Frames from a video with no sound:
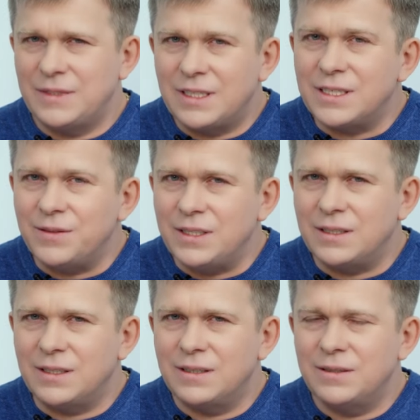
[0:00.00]
Isn't it
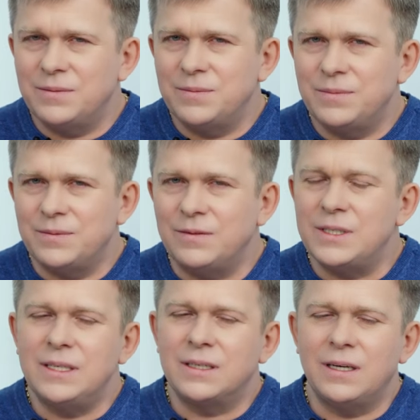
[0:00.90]
so? A
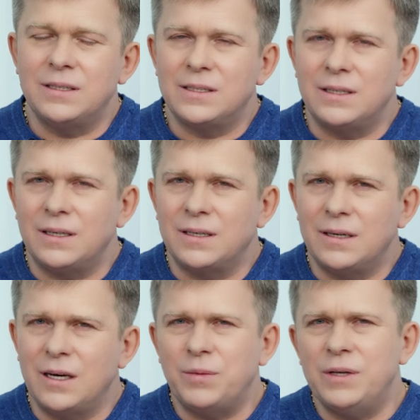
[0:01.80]
fear arises.
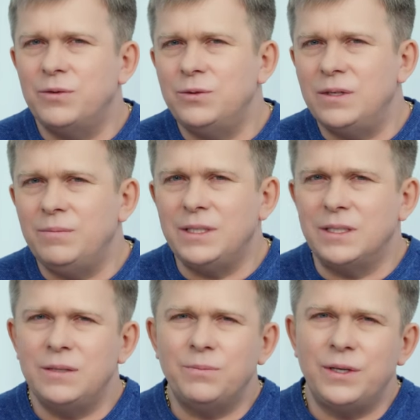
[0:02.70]
Will I be
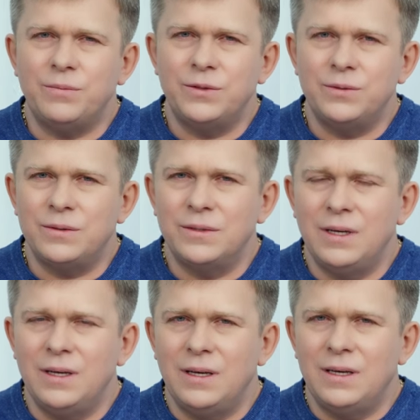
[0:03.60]
understood or
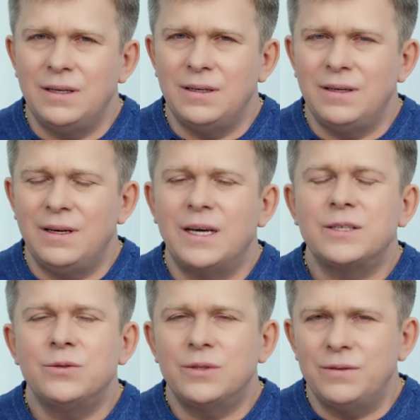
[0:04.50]
not?
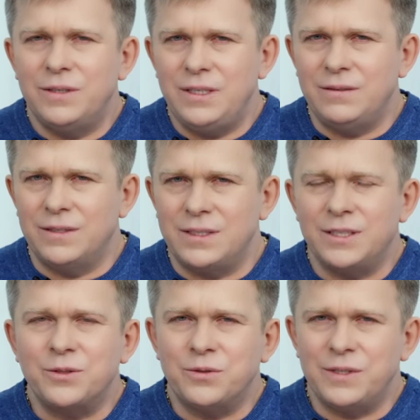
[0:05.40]
Yet, who speaks
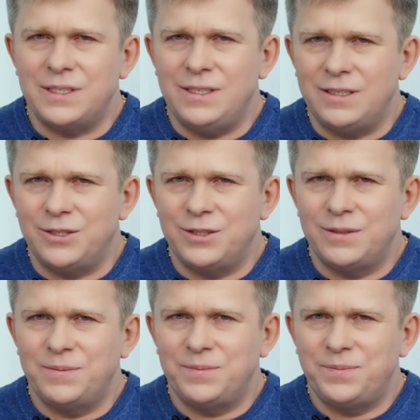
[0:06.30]
in you and
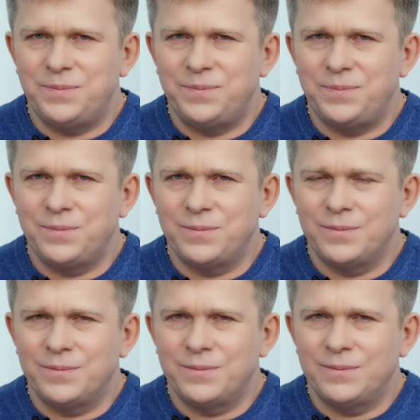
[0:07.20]
who holds you back?
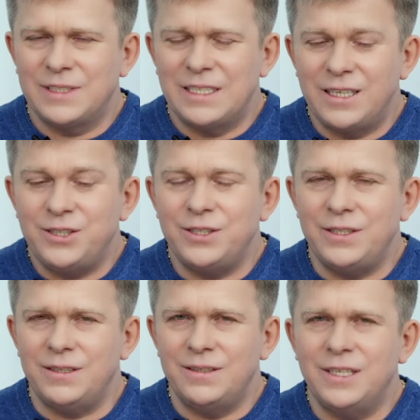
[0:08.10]
Just
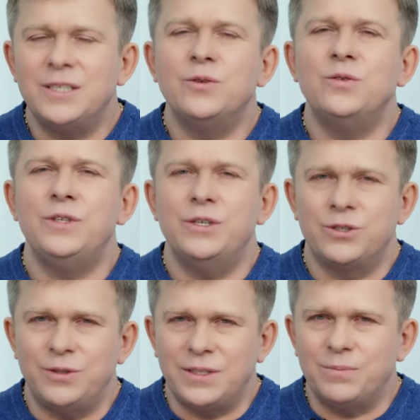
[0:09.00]
start, and you will
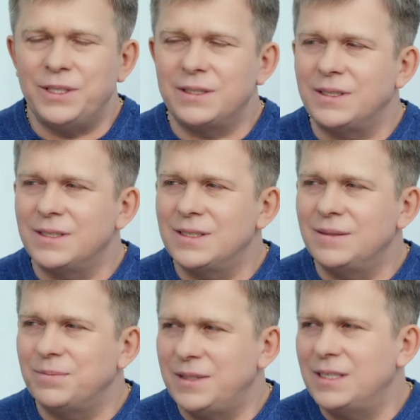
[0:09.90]
see that it
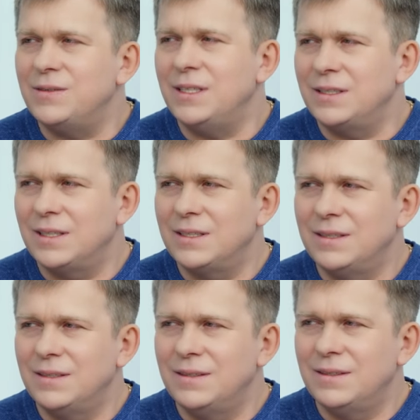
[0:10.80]
is wonderful,
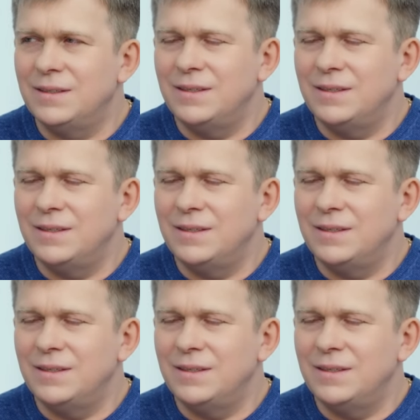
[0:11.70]
right?